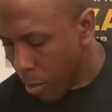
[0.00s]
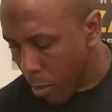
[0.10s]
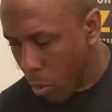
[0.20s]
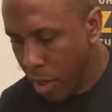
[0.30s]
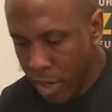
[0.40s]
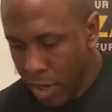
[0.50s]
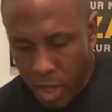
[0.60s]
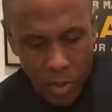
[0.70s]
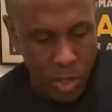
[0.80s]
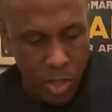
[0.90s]
but we're gonna
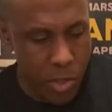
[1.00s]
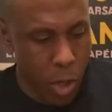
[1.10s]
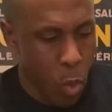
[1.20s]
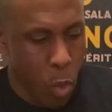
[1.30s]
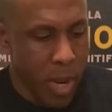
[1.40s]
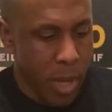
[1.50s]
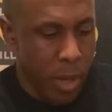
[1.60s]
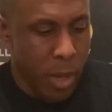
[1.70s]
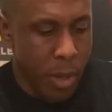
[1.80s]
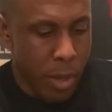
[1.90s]
give it just a
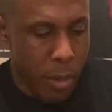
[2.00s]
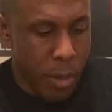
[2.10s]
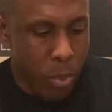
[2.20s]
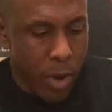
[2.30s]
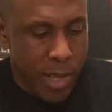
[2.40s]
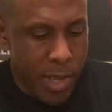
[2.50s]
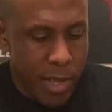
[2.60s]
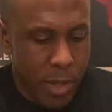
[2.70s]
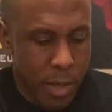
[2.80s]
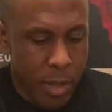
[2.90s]
quick
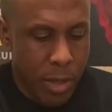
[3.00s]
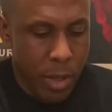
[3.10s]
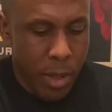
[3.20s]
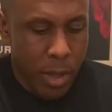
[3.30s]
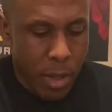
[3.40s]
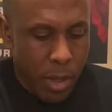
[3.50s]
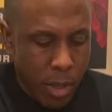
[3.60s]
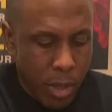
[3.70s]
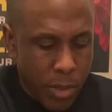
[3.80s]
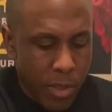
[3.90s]
press
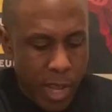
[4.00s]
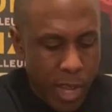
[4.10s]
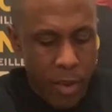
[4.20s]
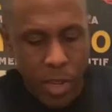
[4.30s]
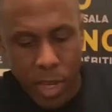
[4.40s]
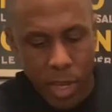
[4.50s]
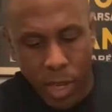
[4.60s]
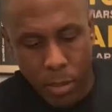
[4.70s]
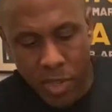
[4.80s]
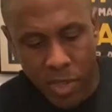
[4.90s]
so that everything
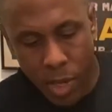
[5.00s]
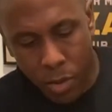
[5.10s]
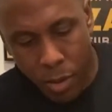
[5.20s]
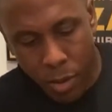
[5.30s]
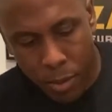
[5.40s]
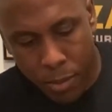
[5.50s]
comes together.